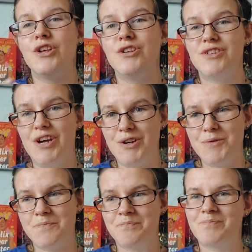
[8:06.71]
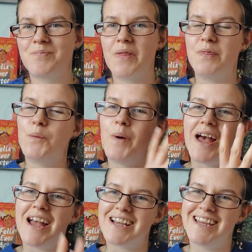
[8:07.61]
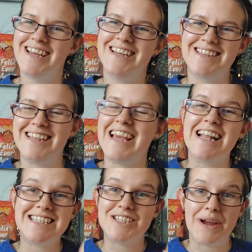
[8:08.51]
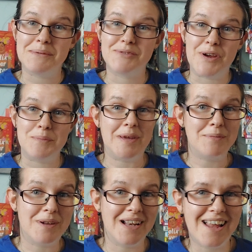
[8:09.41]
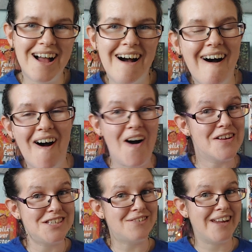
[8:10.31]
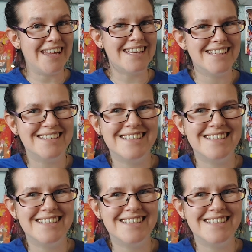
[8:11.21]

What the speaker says: So the work that the anti-transfer people are doing,